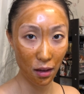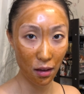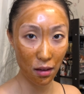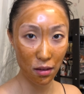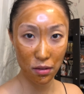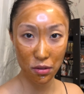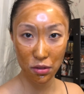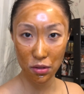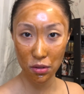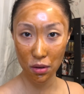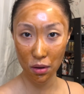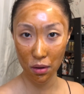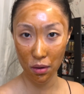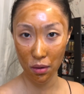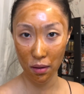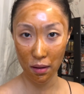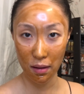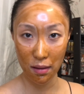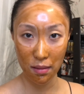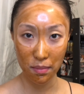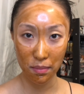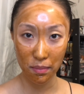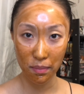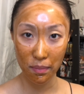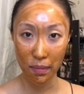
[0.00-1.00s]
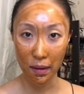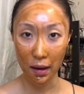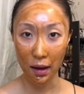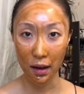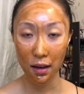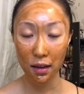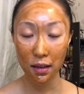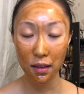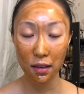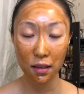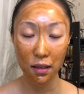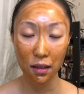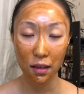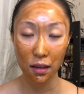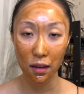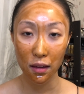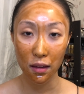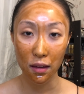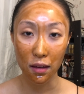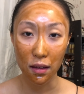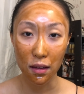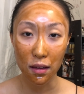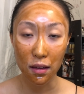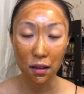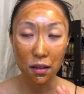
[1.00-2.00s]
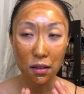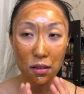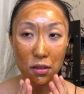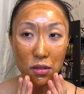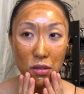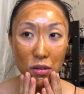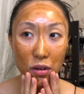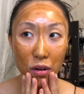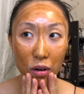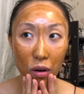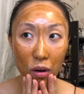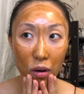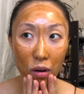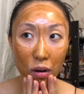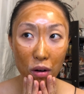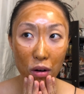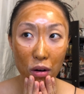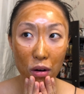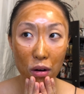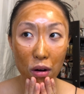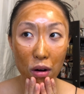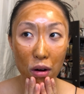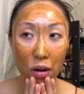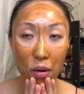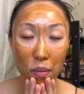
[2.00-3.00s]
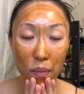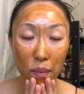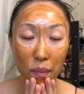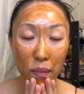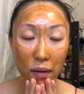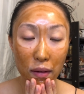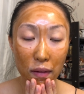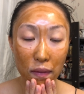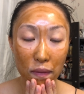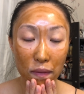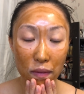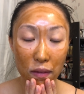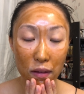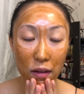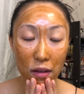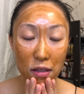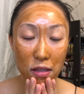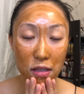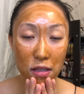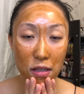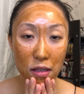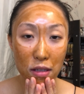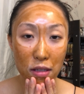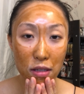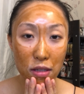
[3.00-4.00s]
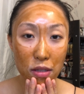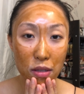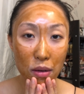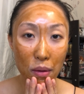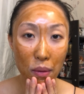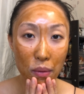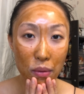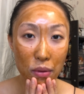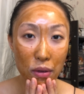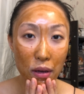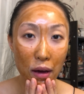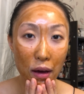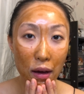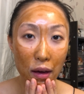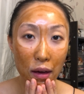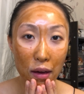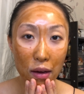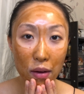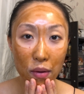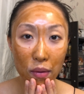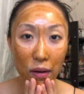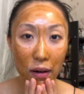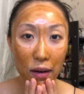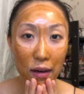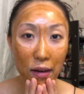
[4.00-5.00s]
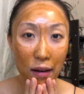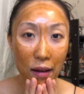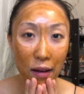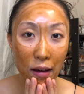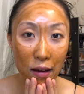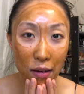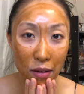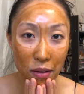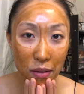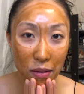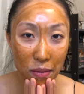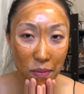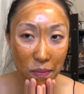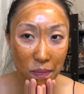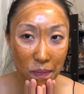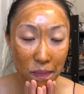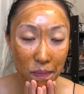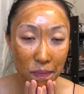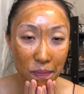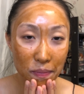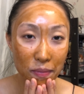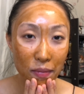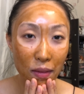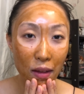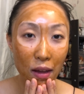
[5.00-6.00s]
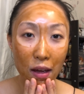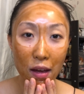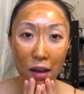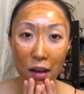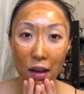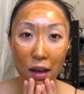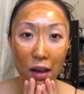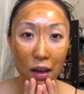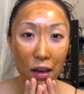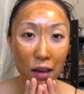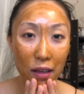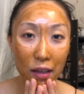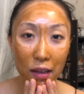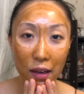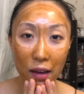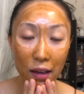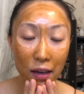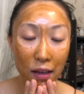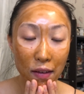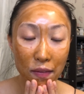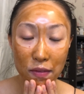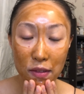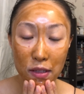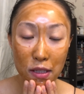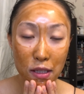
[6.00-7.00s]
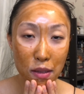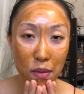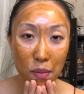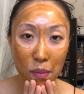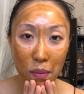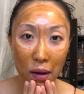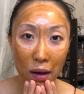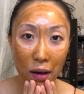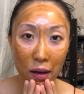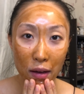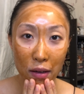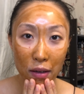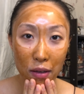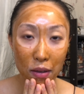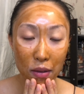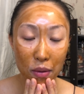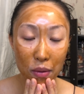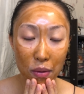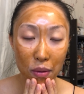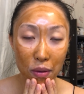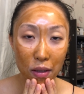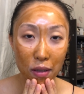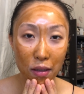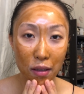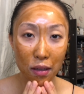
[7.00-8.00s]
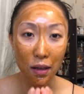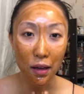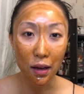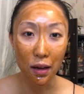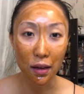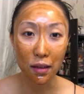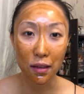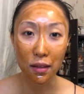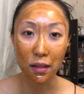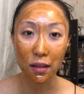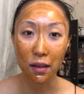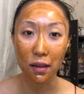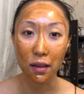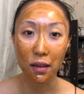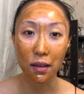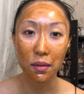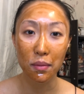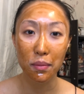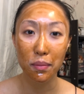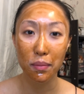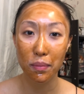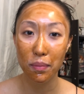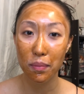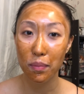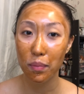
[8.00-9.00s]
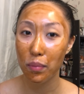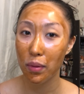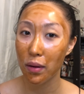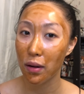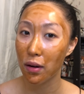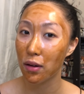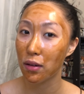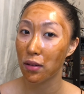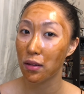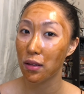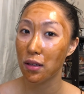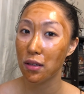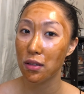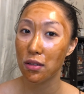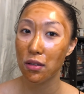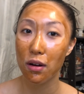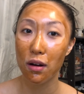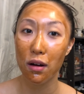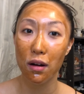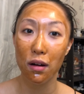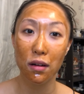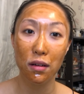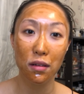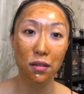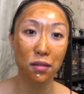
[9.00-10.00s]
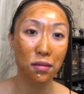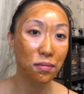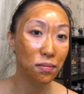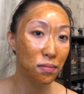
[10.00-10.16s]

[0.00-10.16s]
So I'm back and my face is so tight right now. I can't even smile or I can like barely talk.